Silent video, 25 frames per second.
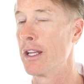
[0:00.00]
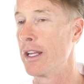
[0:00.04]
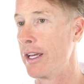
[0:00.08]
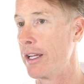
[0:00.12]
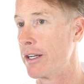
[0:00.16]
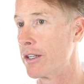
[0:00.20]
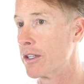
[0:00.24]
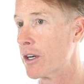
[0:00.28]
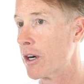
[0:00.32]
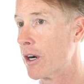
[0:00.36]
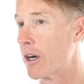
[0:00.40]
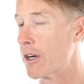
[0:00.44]

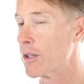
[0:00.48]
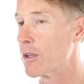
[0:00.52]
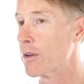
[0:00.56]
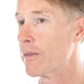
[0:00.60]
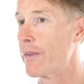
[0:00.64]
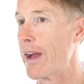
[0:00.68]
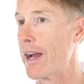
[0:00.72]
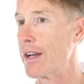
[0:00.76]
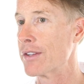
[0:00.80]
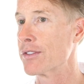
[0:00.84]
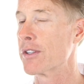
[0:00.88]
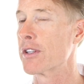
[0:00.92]
and
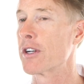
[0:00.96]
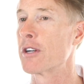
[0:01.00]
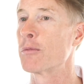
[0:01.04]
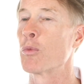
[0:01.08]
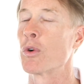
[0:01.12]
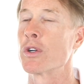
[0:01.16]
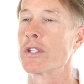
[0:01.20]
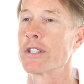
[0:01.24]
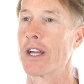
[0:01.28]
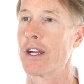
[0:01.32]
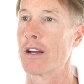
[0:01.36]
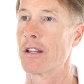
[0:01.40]
cardiovascular
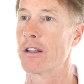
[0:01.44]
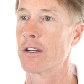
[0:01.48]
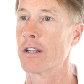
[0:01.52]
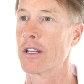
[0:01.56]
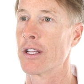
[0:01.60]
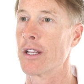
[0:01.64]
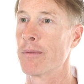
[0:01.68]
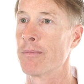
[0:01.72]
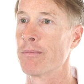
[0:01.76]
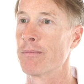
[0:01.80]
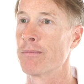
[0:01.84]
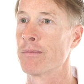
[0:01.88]

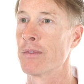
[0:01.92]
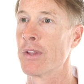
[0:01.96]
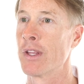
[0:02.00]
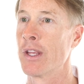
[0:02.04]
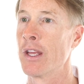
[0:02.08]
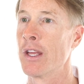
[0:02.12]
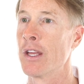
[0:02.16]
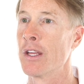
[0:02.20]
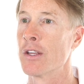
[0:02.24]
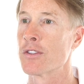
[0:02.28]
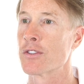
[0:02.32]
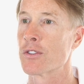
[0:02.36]
mortality.
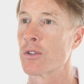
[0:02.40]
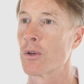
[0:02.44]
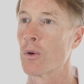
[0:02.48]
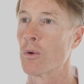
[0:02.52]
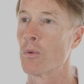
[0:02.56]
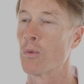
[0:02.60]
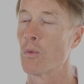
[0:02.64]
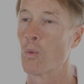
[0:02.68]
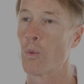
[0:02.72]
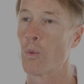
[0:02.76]
So